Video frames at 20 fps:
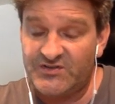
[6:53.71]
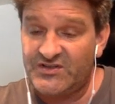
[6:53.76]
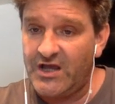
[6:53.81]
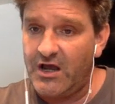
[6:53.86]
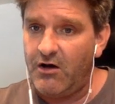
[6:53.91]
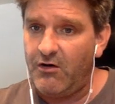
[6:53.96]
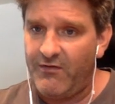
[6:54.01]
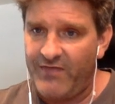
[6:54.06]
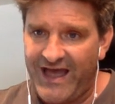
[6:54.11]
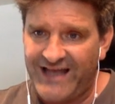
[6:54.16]

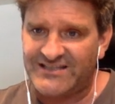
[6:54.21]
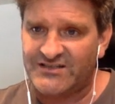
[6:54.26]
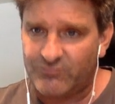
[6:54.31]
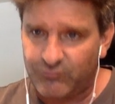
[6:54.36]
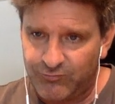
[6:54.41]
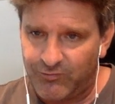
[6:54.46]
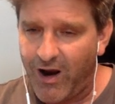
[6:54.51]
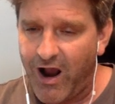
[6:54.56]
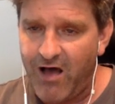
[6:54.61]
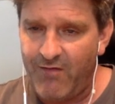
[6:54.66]
So that's
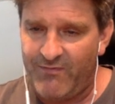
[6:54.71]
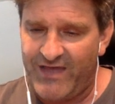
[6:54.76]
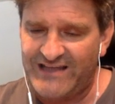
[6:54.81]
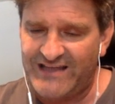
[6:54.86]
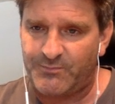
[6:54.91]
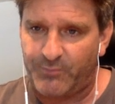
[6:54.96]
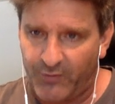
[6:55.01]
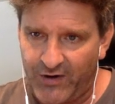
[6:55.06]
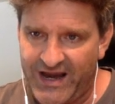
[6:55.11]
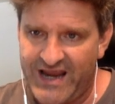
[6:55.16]

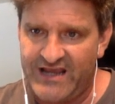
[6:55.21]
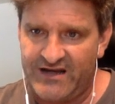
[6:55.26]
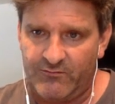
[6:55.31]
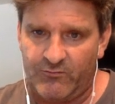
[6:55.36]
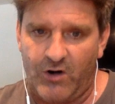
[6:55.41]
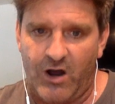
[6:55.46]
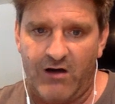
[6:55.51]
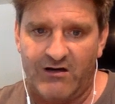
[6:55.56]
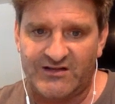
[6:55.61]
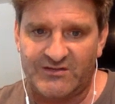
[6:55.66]

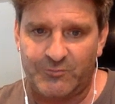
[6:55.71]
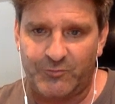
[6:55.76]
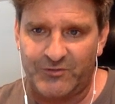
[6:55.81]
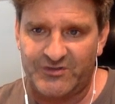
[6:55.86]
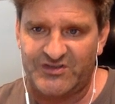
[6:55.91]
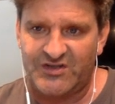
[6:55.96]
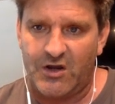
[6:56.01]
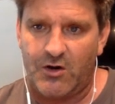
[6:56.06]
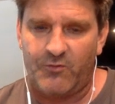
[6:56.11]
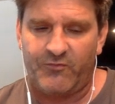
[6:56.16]
Brandon Rollins.
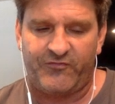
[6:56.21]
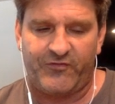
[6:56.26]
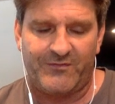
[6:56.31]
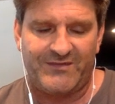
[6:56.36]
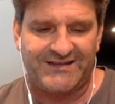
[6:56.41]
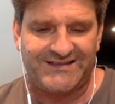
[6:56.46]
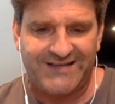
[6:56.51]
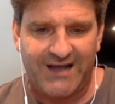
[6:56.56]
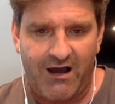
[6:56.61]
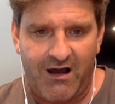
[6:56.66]
So from
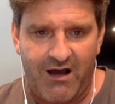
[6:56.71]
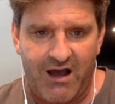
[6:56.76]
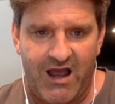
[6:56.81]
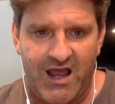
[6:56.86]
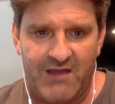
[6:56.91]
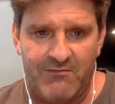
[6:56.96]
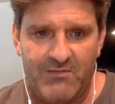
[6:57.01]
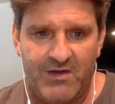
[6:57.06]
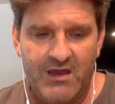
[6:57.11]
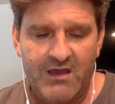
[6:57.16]
the
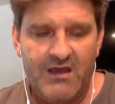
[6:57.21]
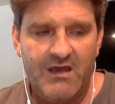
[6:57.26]
time